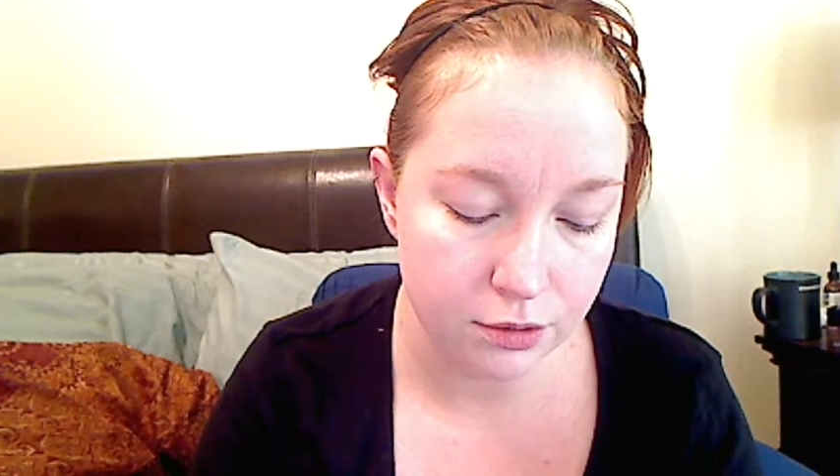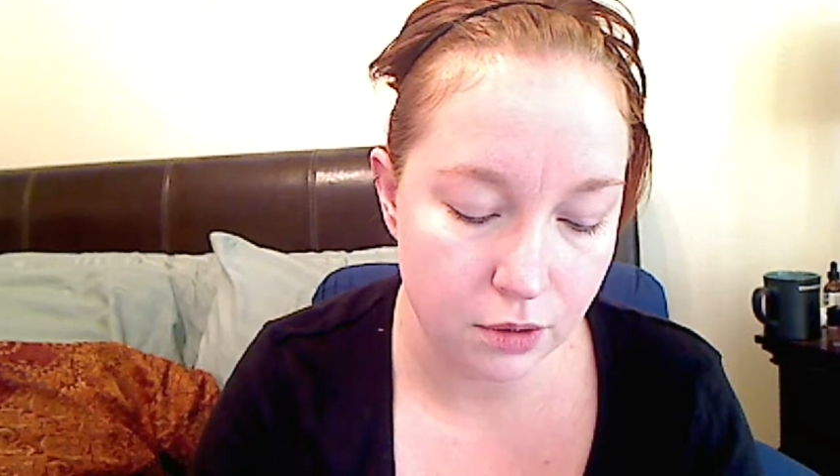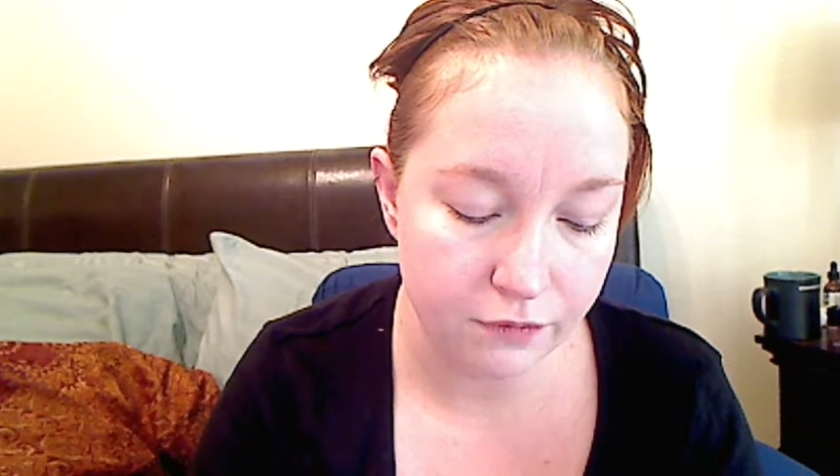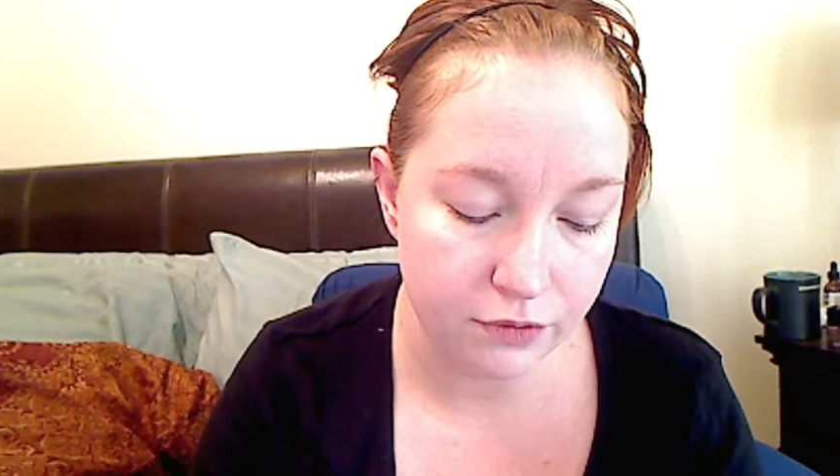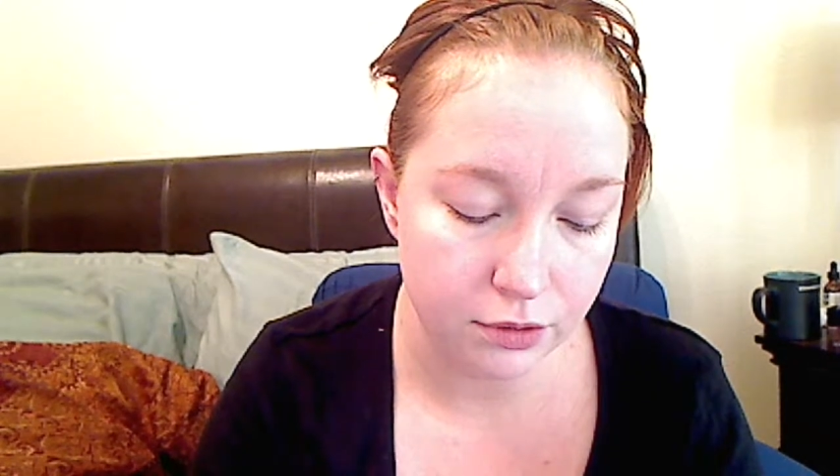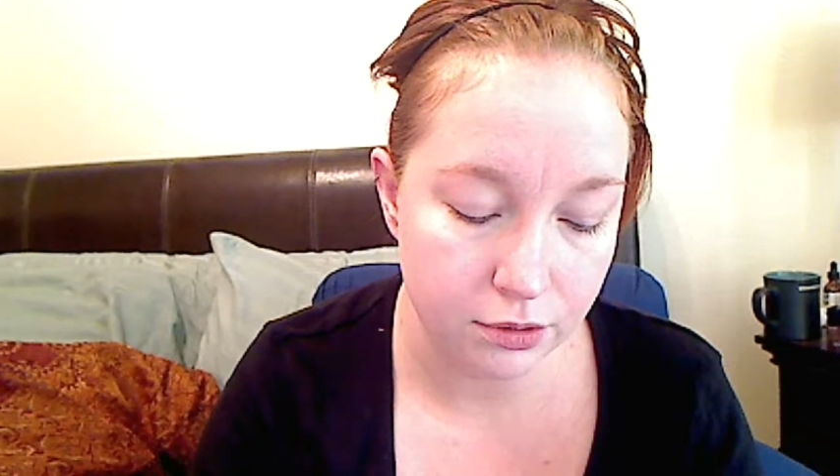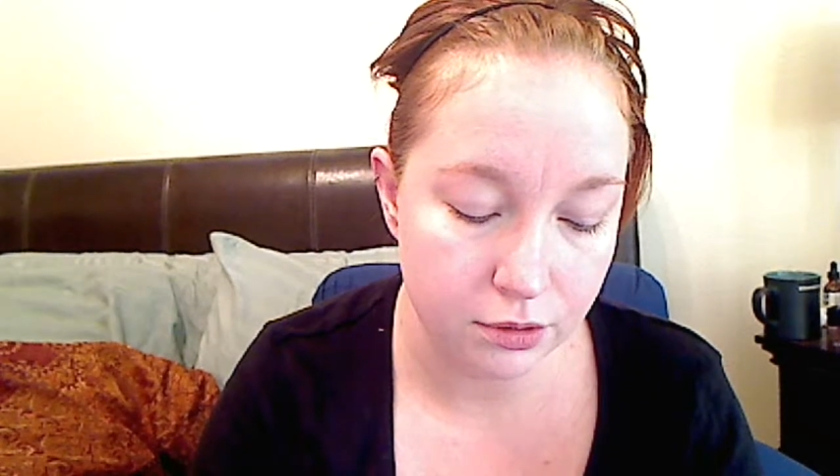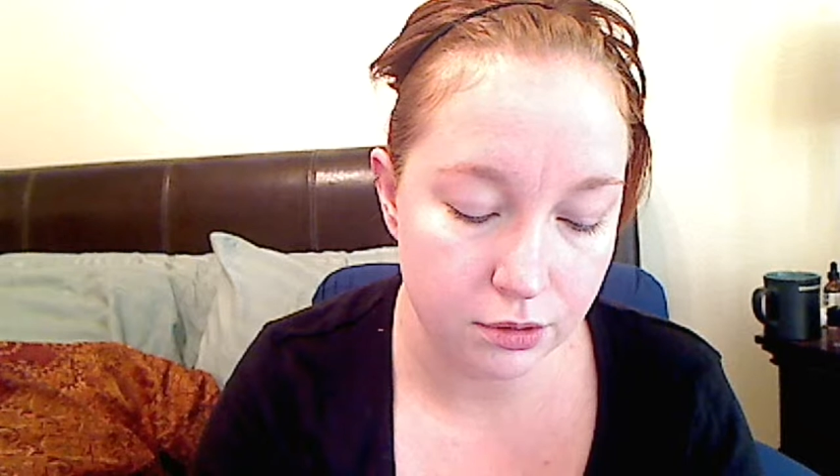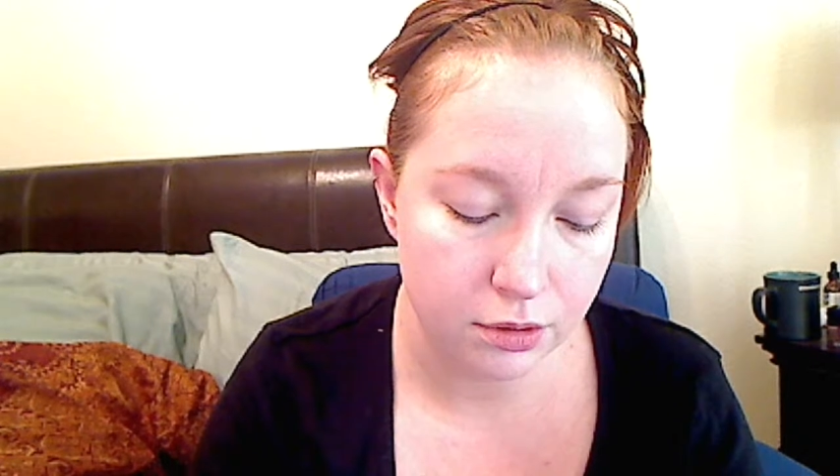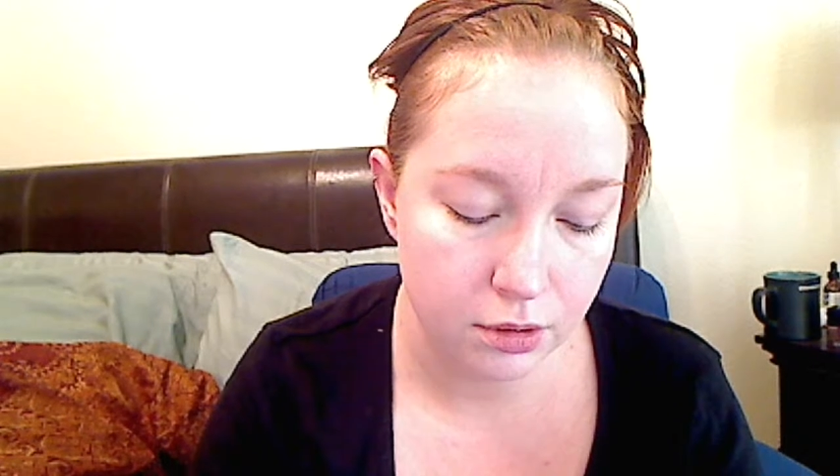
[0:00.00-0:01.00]
off the
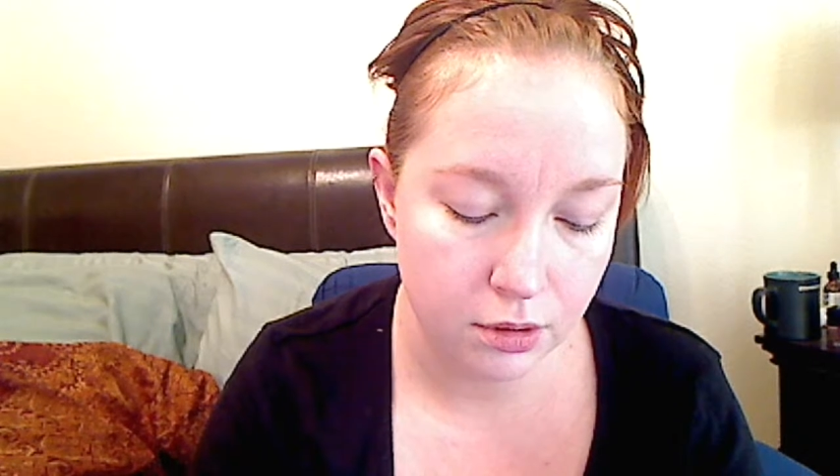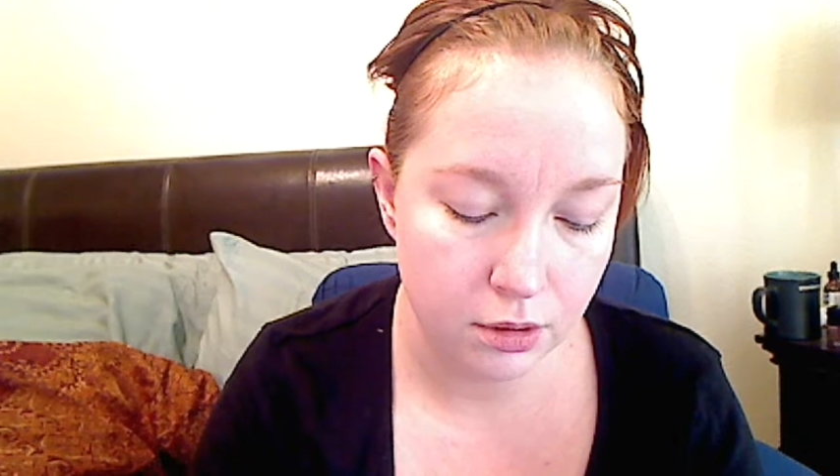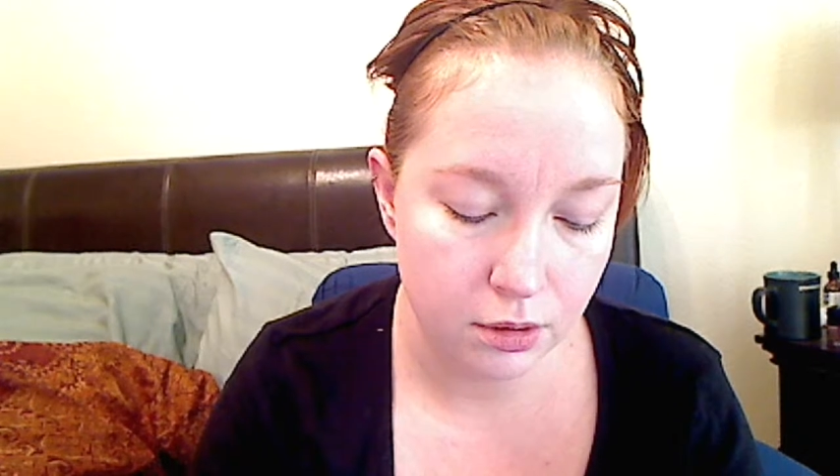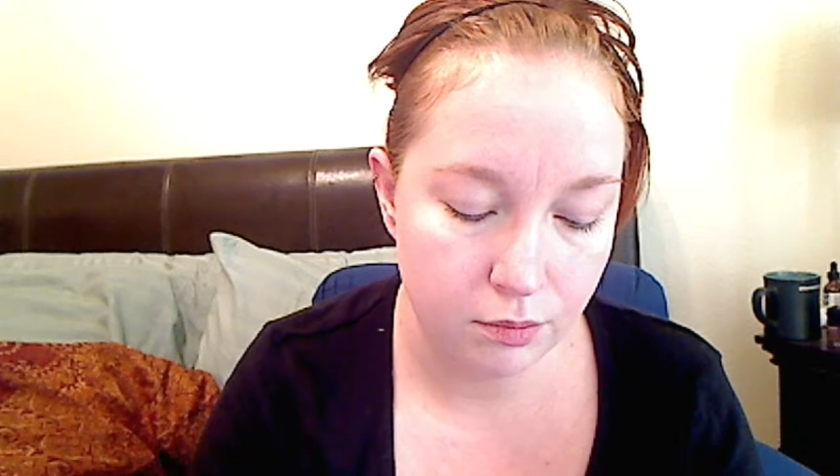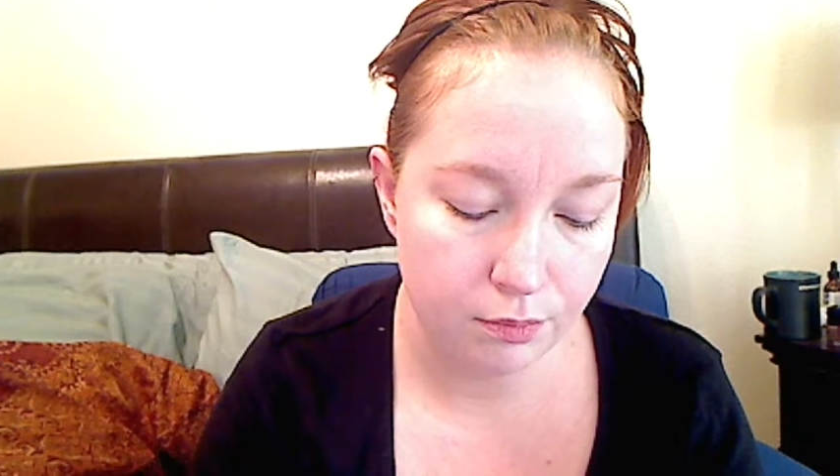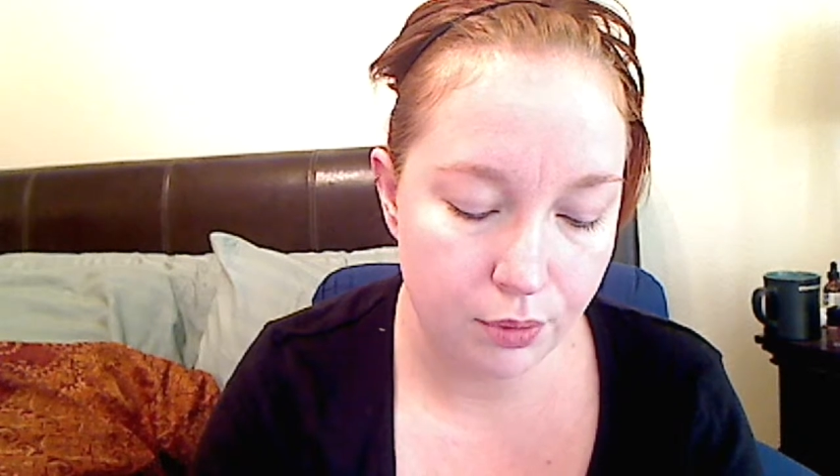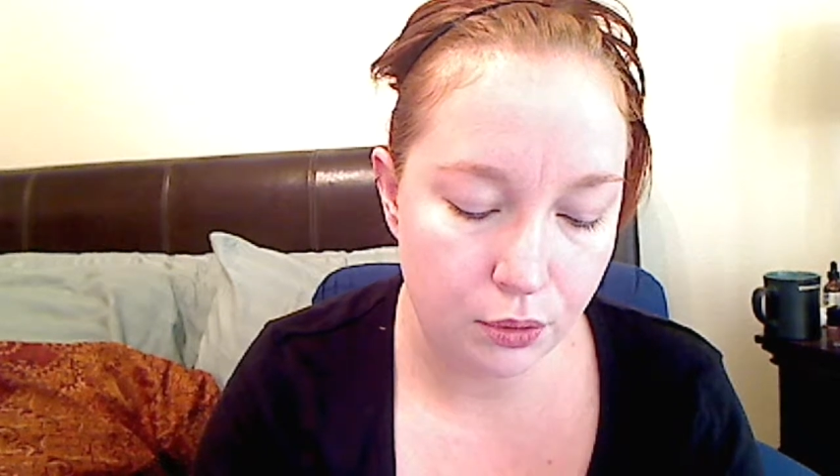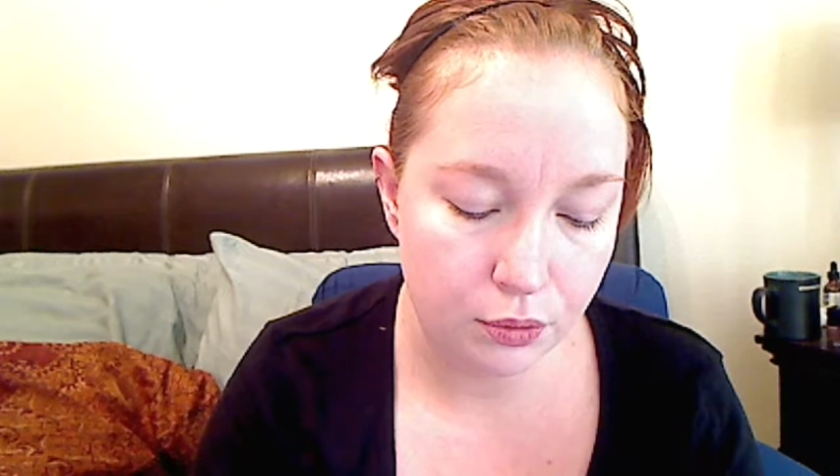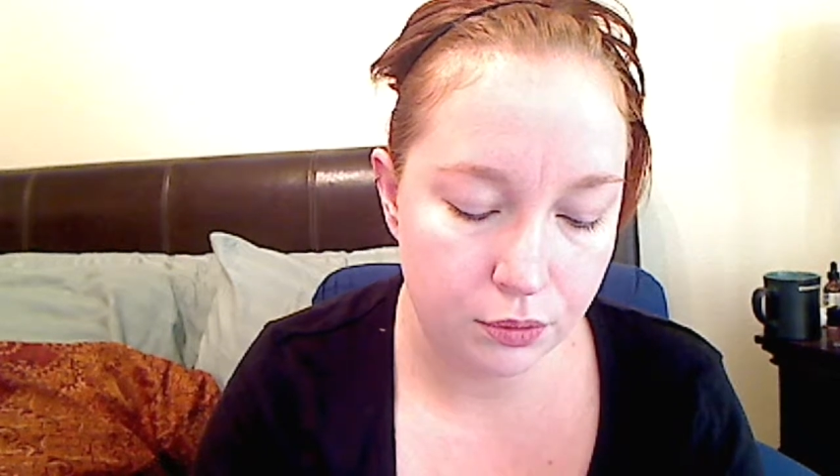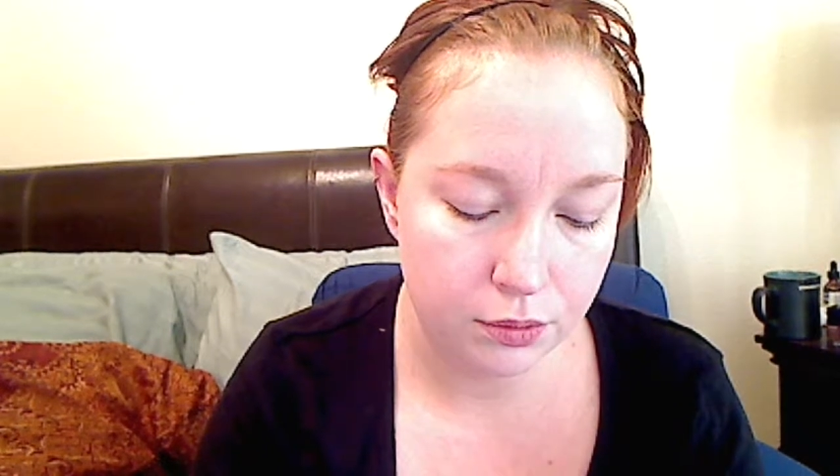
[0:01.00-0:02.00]
bowl.